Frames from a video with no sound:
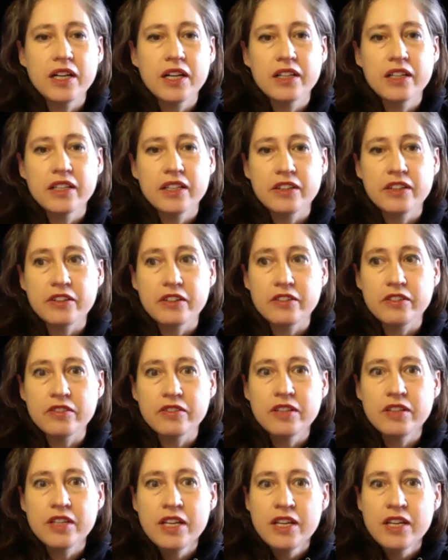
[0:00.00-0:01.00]
you know,
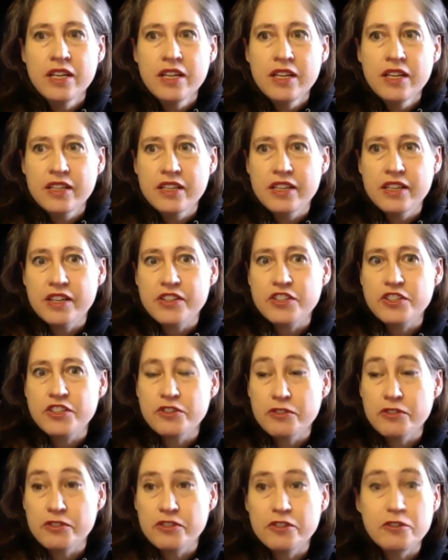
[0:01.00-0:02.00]
get
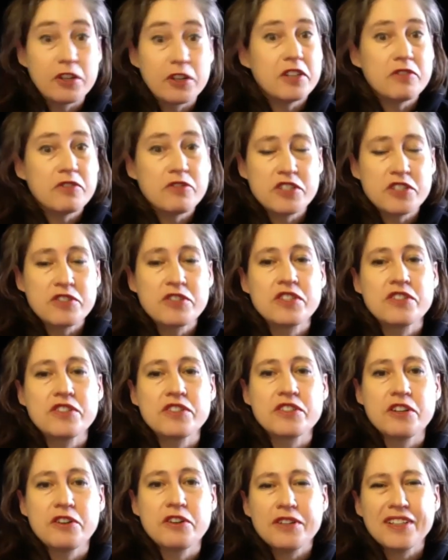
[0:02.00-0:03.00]
your creative juices
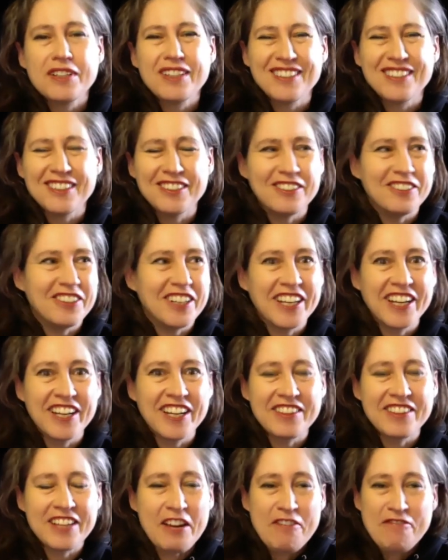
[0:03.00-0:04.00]
going. Ooh, I
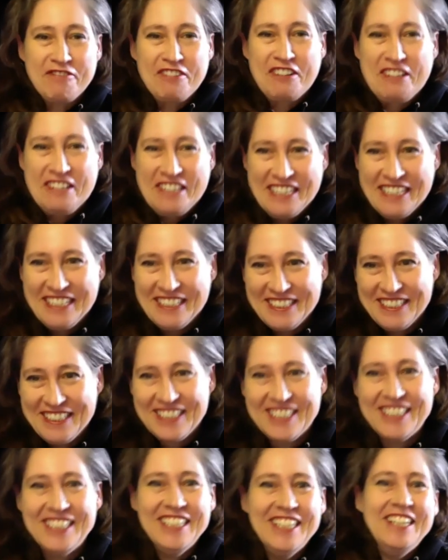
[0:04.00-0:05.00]
hate that
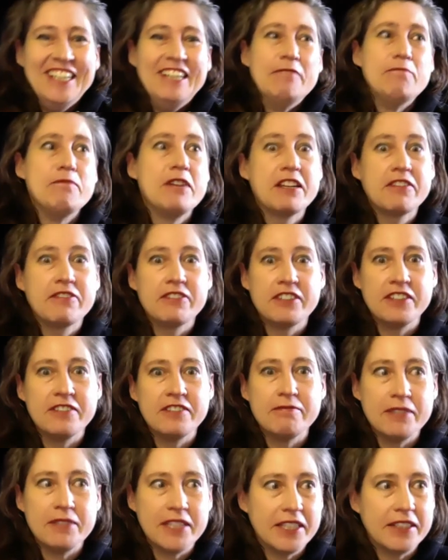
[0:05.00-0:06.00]
phrase. Make fun of
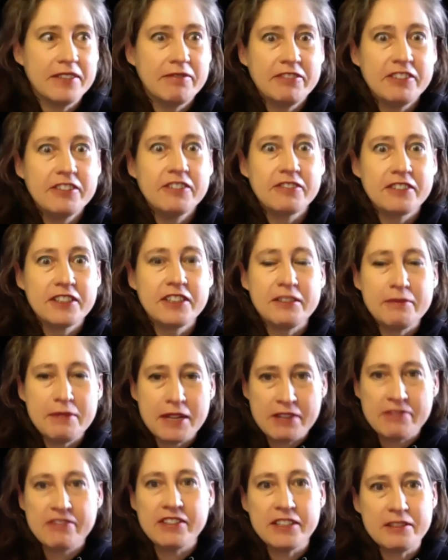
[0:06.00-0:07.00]
me. Feel free to
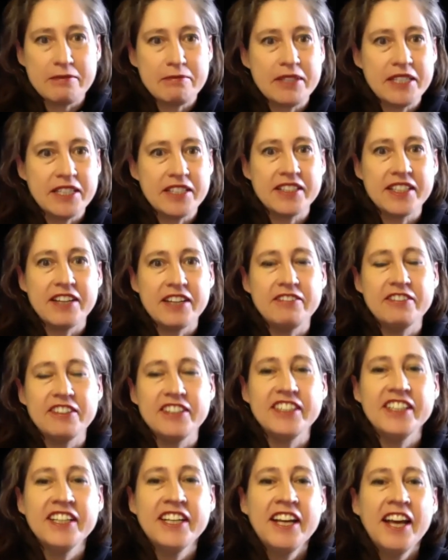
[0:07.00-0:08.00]
make fun of me on that
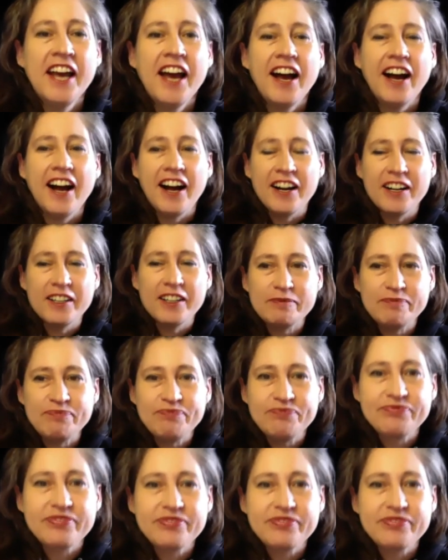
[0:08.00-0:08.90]
one. I'll